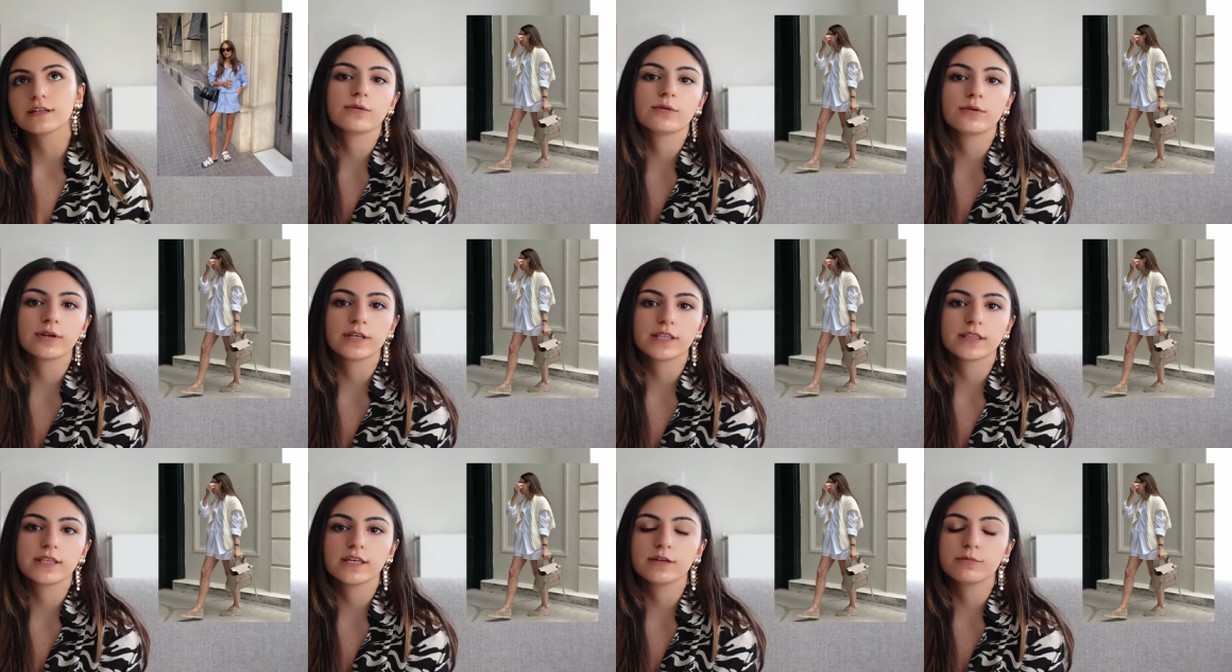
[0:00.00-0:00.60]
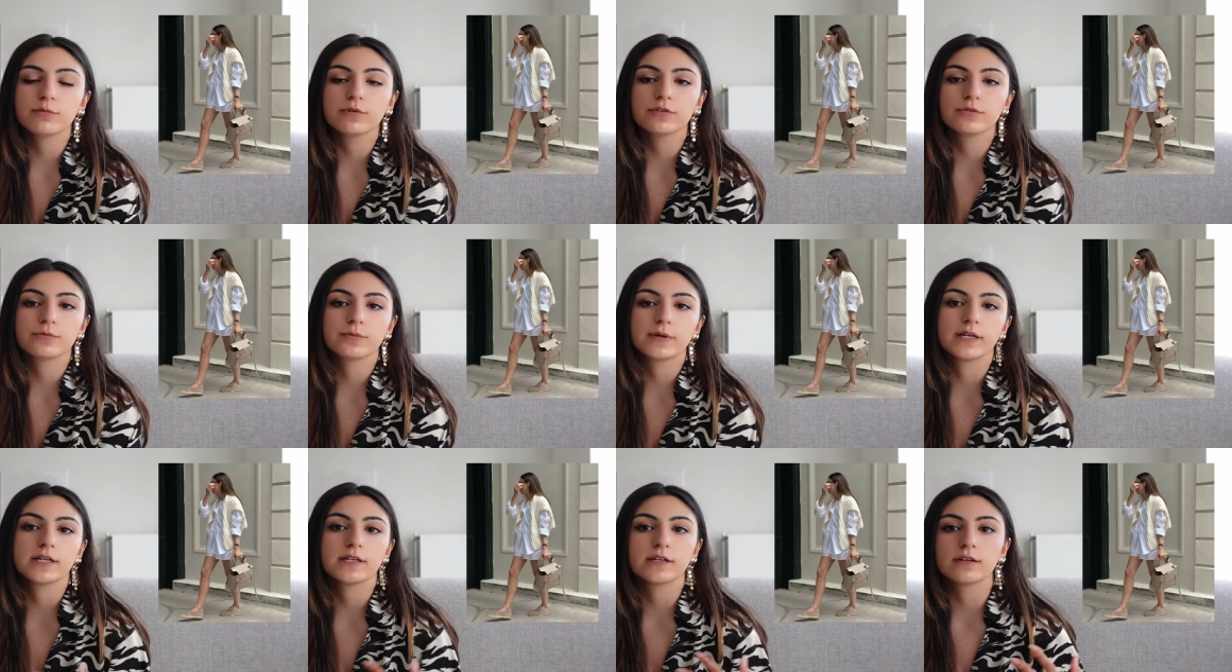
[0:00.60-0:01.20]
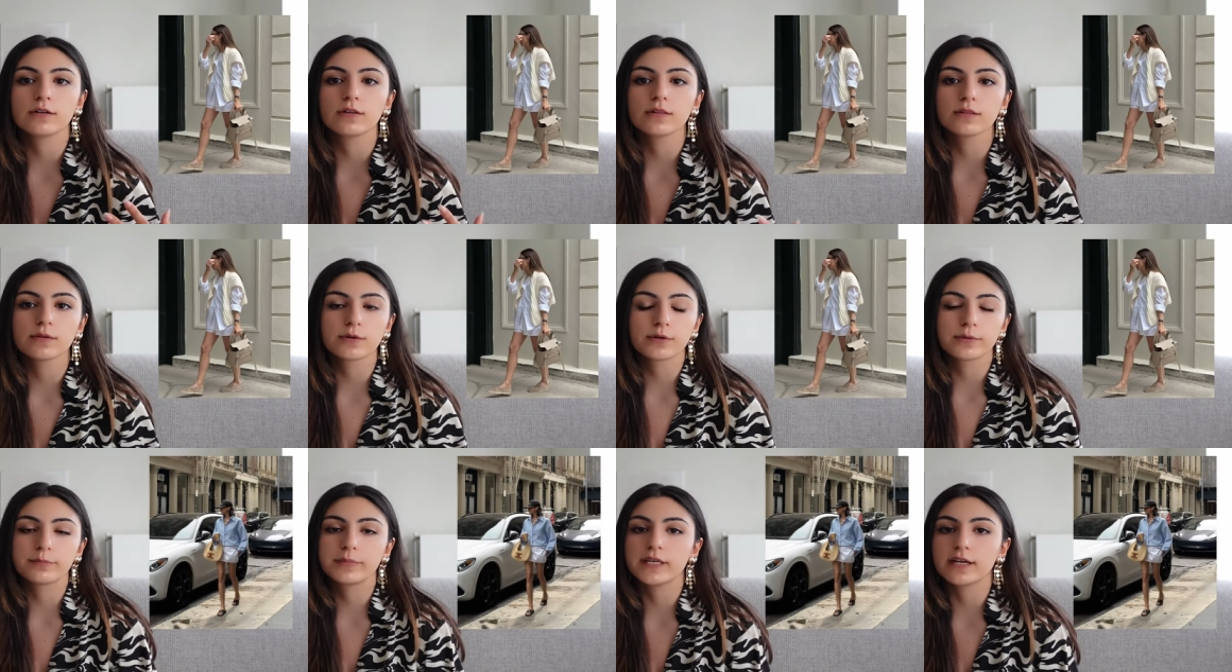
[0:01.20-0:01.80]
or they would wear
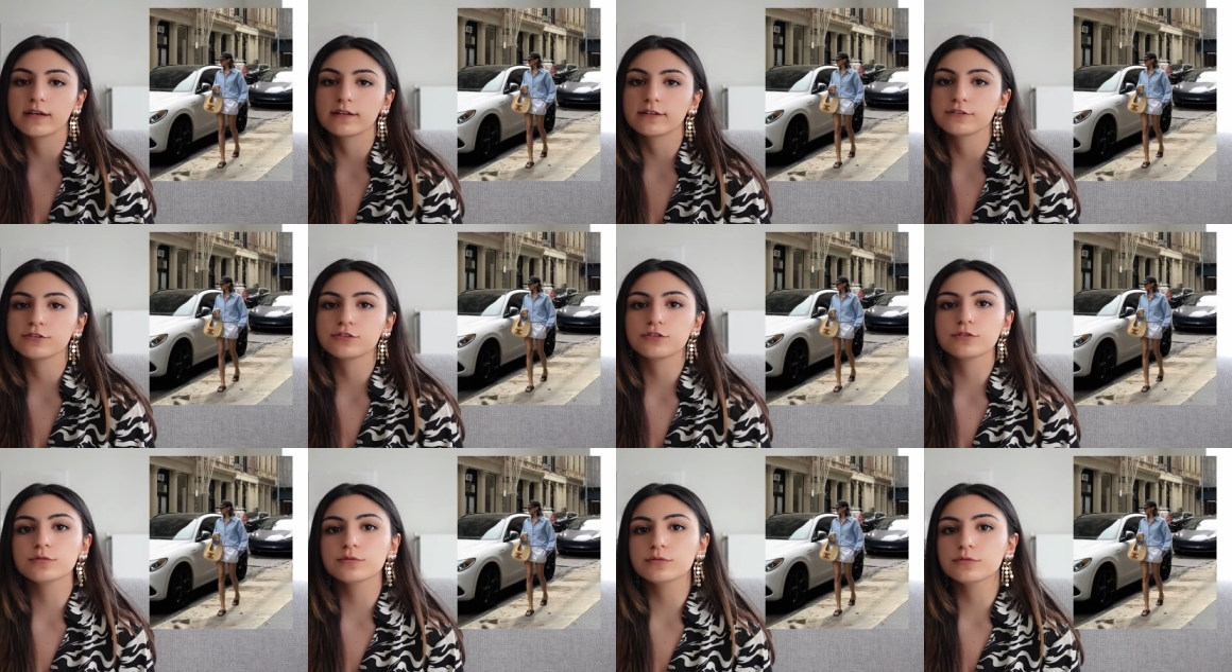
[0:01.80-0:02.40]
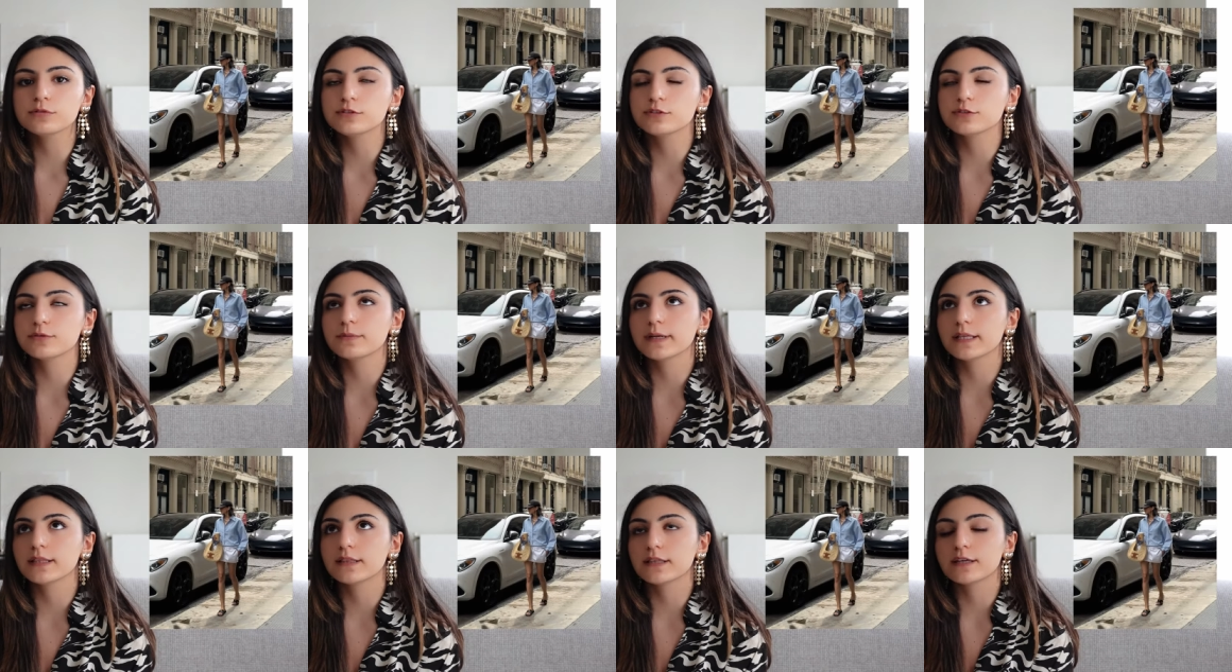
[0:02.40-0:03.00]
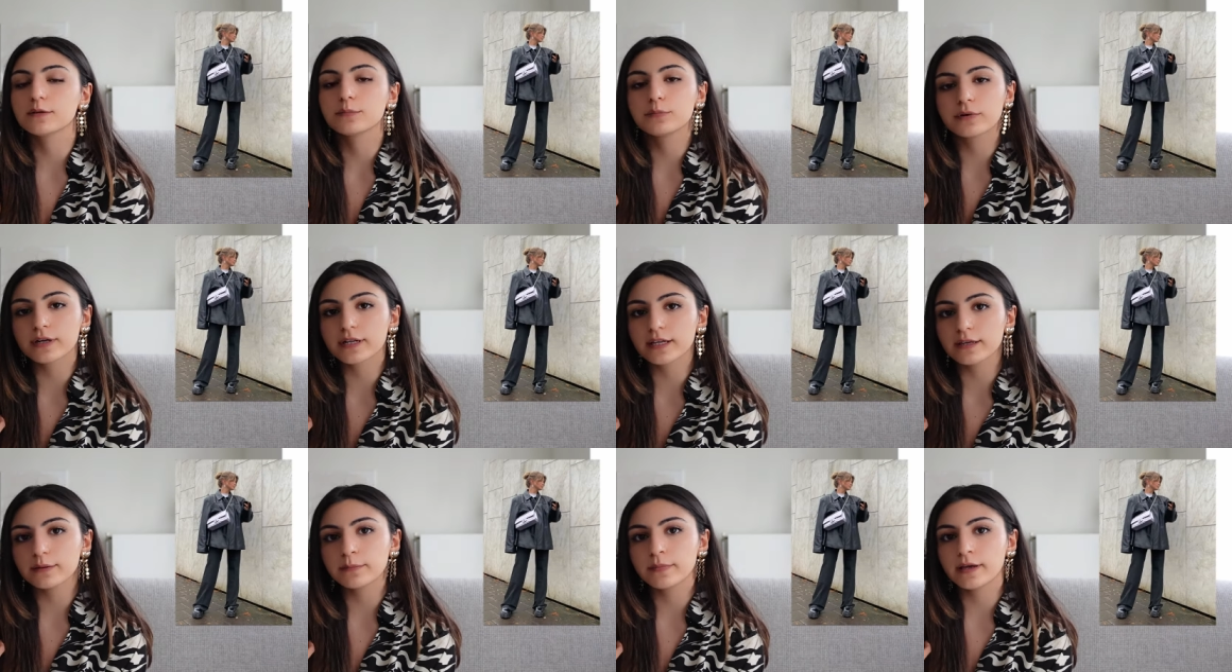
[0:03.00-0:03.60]
Loro Piana shoes with a
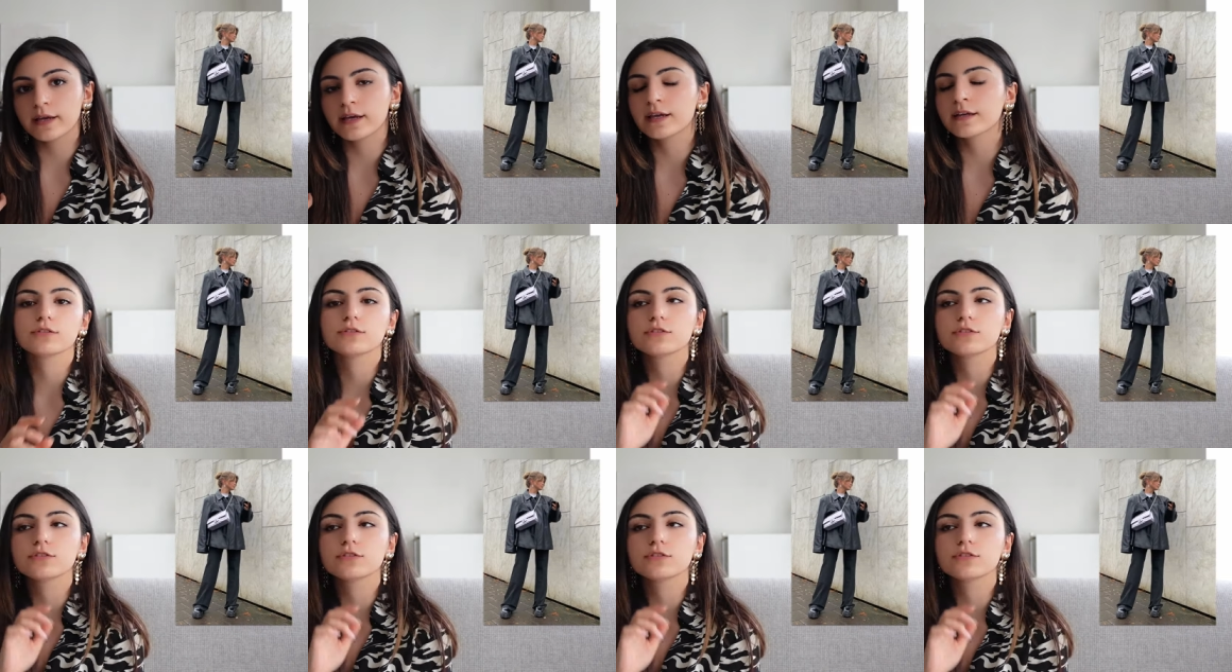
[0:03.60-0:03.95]
Birkin bag.